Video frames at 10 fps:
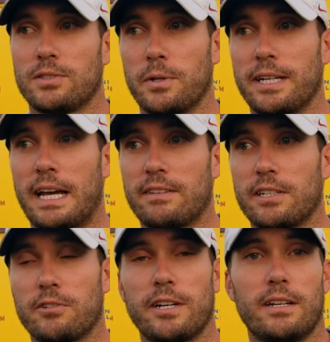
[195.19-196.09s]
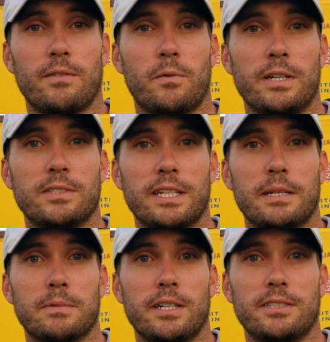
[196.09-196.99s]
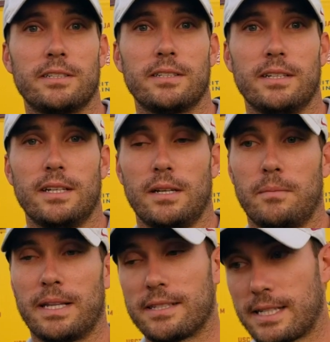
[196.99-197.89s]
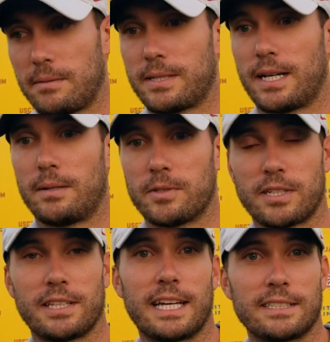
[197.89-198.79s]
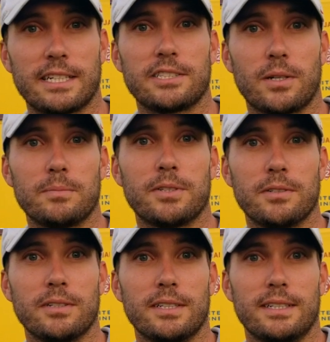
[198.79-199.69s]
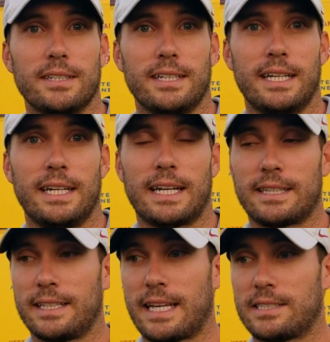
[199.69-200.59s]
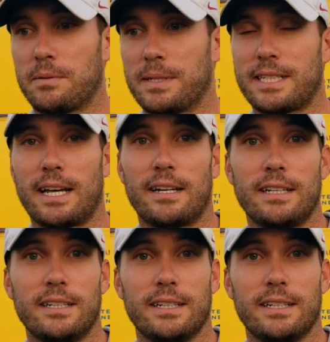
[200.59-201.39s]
So we're gonna have to get creative in ways to get him touches, but at the same time, those other guys gotta show up too, and I think that's their mentality.